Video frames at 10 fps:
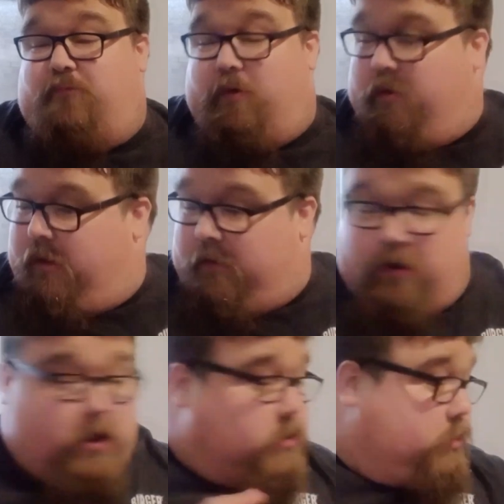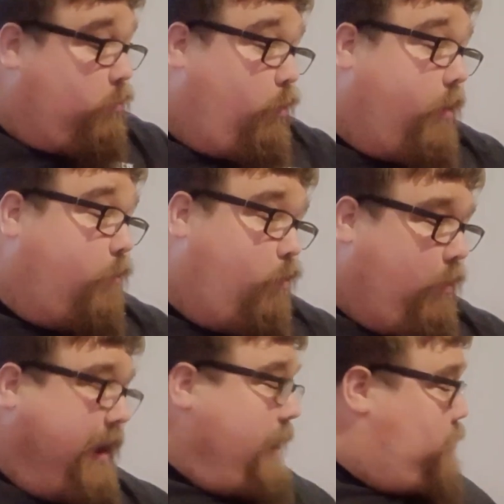we don't know. So
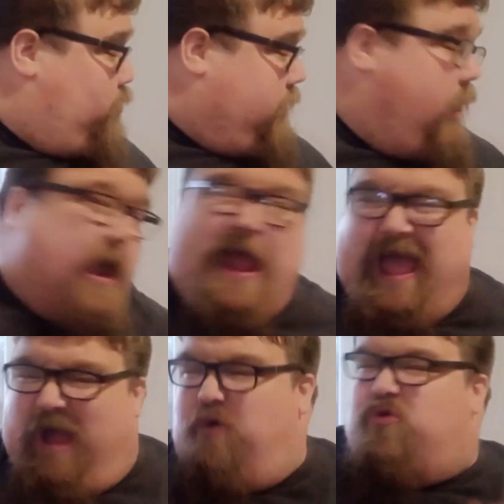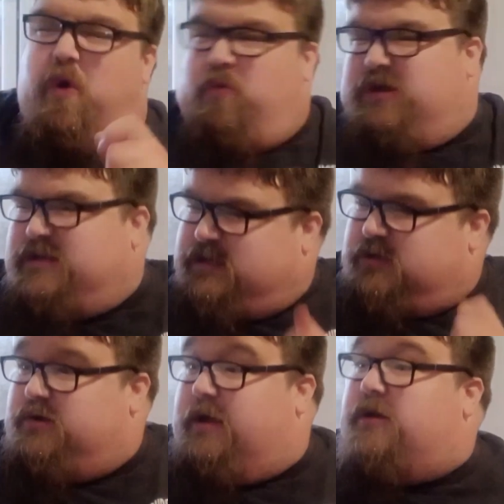how do I want to
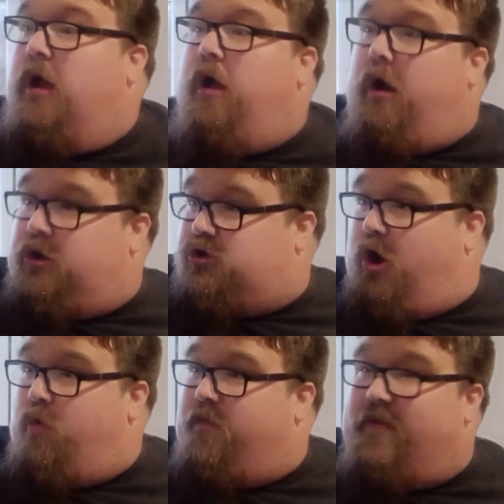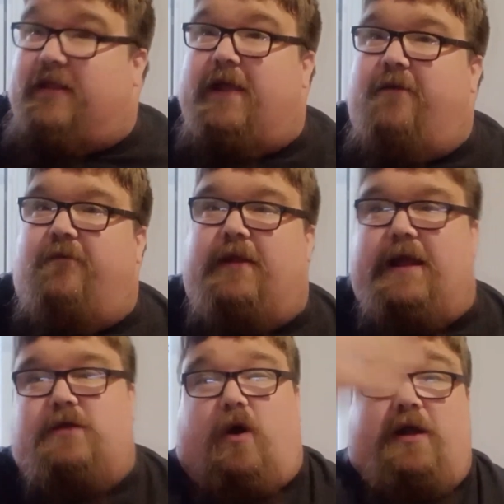start this? I'll start off with the
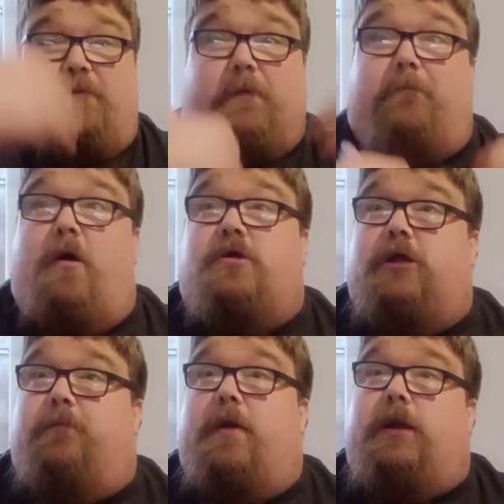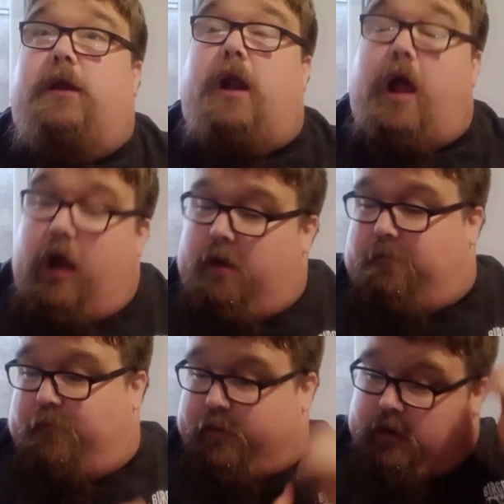DVDs I have been personally picking
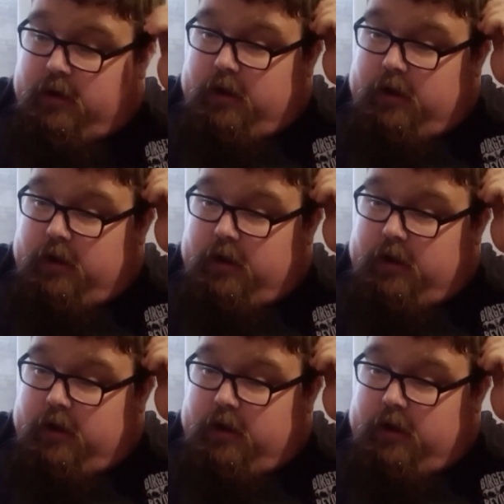up.